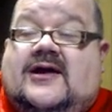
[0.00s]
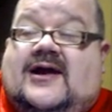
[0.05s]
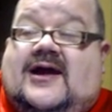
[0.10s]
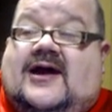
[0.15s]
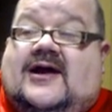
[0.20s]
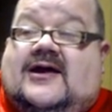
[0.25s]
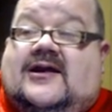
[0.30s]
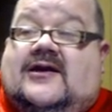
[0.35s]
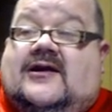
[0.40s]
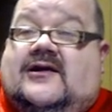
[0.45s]

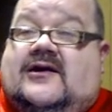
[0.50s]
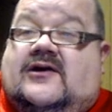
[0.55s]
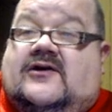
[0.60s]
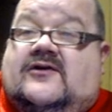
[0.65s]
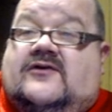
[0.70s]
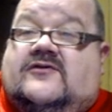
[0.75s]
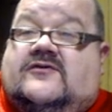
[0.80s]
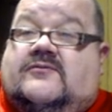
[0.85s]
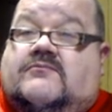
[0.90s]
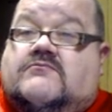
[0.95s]
And it
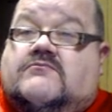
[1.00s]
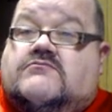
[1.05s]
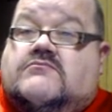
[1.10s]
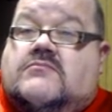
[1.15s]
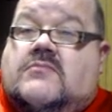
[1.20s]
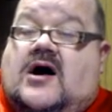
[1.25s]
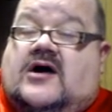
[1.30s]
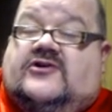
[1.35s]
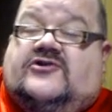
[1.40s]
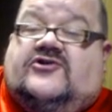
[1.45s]
is
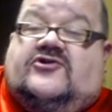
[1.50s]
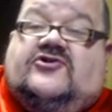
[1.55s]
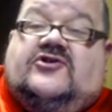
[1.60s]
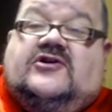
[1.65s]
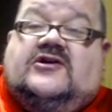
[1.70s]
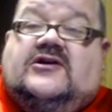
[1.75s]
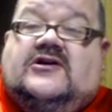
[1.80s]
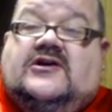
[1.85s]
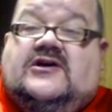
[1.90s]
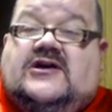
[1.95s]
much
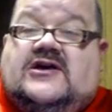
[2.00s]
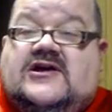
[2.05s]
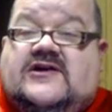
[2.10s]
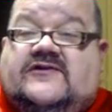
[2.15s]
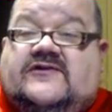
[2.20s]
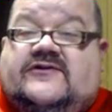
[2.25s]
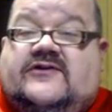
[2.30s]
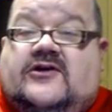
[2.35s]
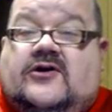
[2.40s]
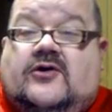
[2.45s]

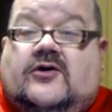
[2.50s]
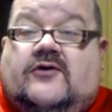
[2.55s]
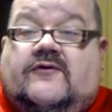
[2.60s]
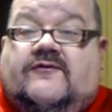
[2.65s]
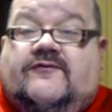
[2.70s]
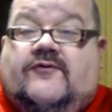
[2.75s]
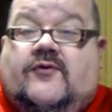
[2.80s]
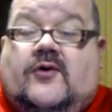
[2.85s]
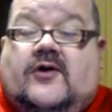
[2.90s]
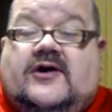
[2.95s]
easier
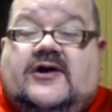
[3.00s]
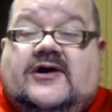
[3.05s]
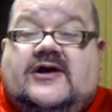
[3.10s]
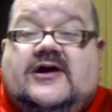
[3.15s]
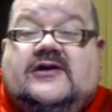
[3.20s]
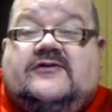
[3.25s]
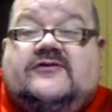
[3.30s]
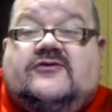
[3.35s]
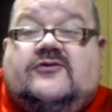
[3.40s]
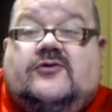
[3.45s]
for a
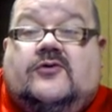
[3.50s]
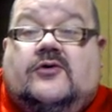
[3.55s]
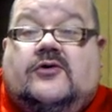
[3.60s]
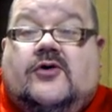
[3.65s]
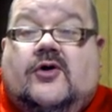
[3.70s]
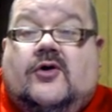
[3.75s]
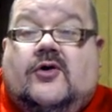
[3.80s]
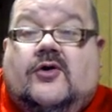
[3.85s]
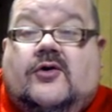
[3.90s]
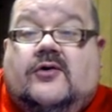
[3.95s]
hit to
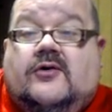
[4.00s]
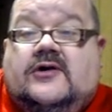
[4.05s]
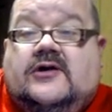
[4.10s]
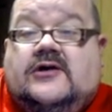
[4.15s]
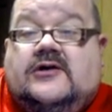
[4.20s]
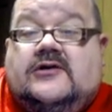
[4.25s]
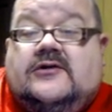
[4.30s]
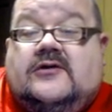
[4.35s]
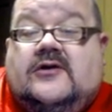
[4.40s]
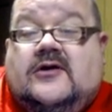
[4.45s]
occur
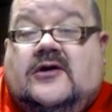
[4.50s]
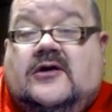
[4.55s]
in